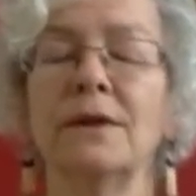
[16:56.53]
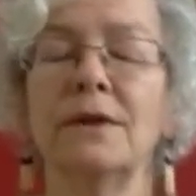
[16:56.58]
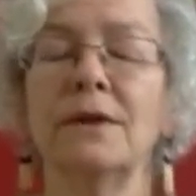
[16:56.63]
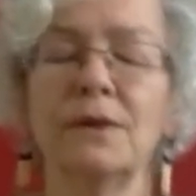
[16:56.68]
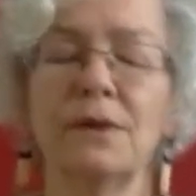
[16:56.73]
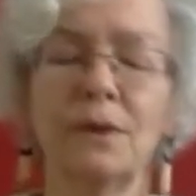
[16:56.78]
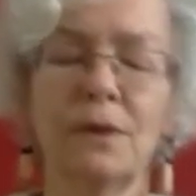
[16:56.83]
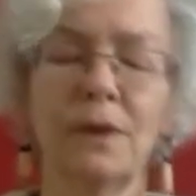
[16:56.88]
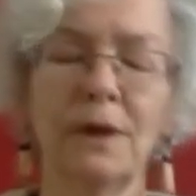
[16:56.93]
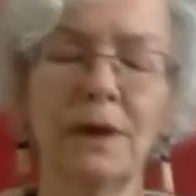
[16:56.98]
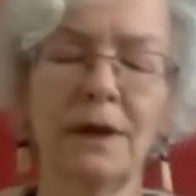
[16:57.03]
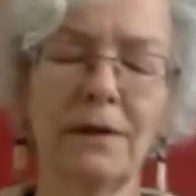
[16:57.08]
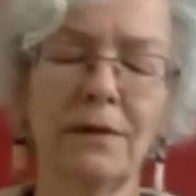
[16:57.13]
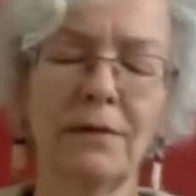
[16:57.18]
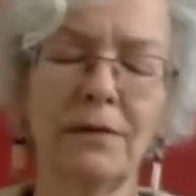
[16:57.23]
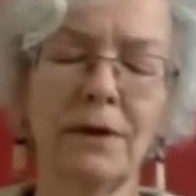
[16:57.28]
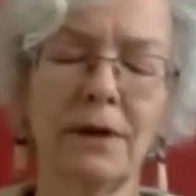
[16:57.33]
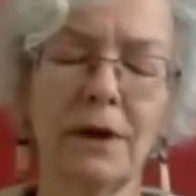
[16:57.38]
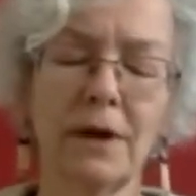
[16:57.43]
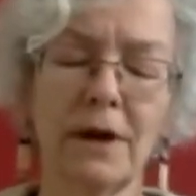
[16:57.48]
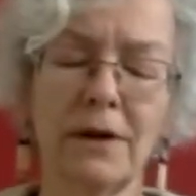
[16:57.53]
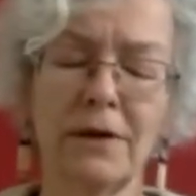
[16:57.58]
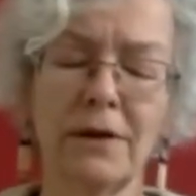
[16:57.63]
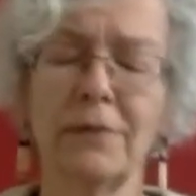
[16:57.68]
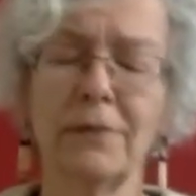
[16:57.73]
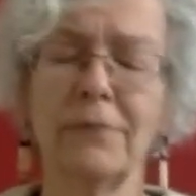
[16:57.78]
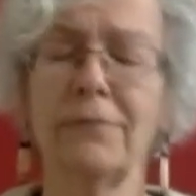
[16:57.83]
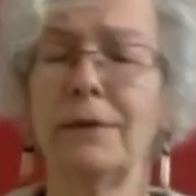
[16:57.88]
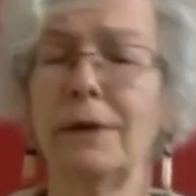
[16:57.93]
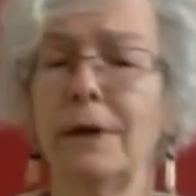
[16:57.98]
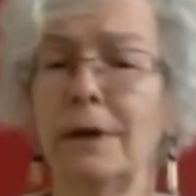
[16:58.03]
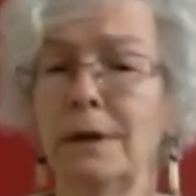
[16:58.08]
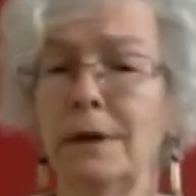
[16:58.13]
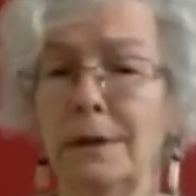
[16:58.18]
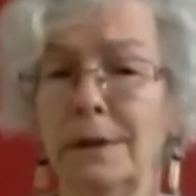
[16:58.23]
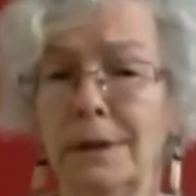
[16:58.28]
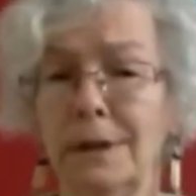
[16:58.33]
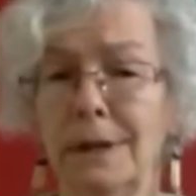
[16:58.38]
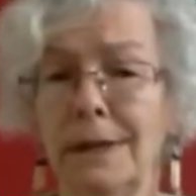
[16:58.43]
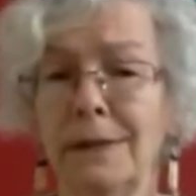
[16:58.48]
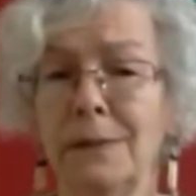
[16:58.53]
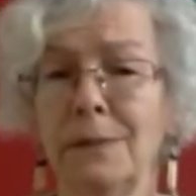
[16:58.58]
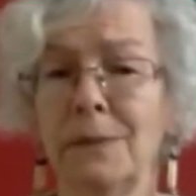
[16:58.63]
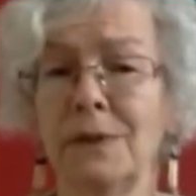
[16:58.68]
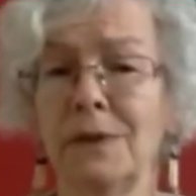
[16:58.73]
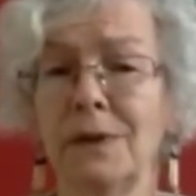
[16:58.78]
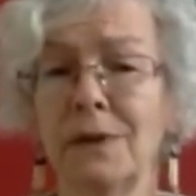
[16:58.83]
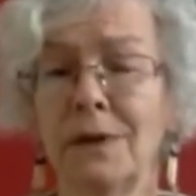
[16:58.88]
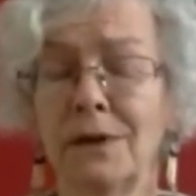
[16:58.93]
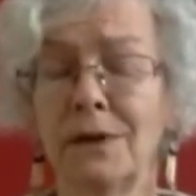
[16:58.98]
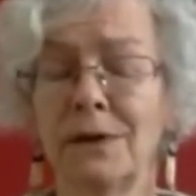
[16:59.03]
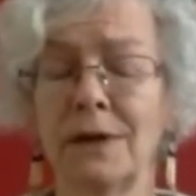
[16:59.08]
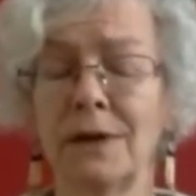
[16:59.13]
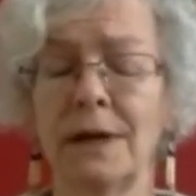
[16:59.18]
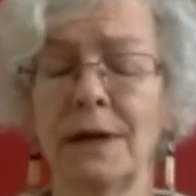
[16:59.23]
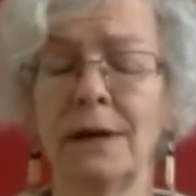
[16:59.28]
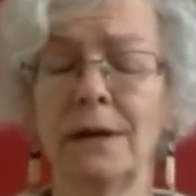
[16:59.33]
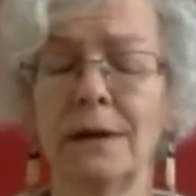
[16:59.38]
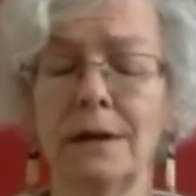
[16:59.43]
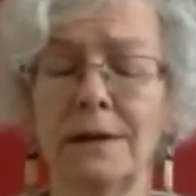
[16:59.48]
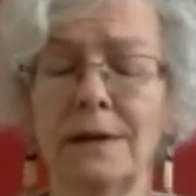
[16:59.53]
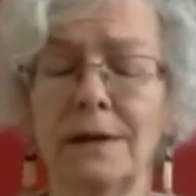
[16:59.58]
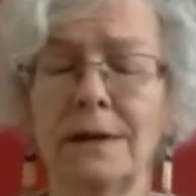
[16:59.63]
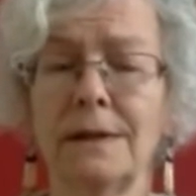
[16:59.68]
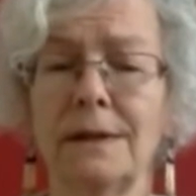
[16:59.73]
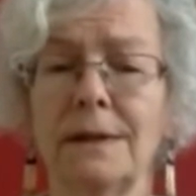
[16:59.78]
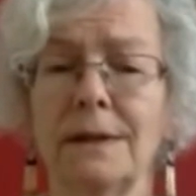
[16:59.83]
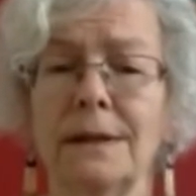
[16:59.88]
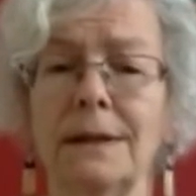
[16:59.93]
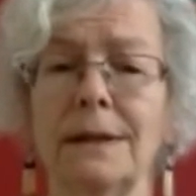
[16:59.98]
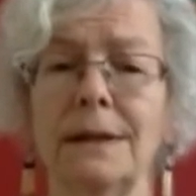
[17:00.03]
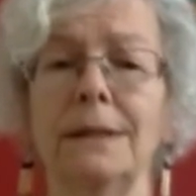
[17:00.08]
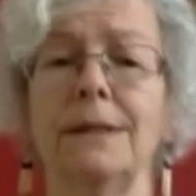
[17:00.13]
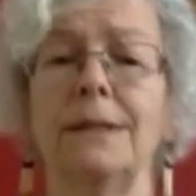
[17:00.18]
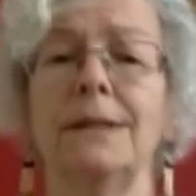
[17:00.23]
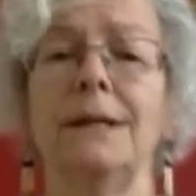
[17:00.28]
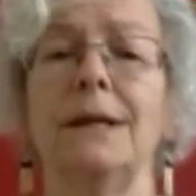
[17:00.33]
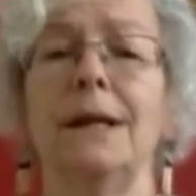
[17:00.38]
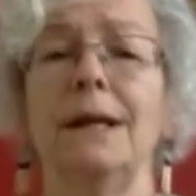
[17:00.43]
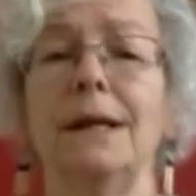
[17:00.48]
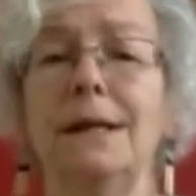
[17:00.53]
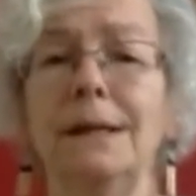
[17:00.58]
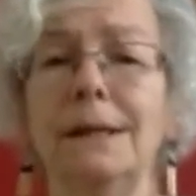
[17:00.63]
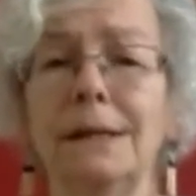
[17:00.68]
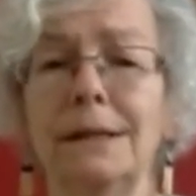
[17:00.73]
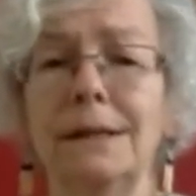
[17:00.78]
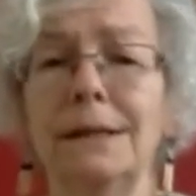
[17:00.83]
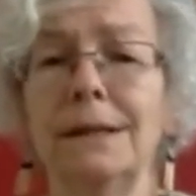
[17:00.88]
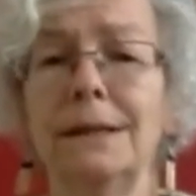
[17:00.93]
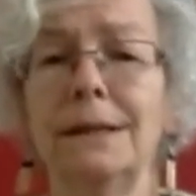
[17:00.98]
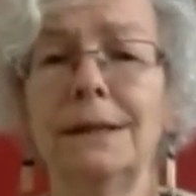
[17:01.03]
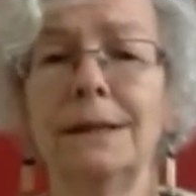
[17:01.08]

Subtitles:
So give your other foot a nice massage now because it's a little jealous.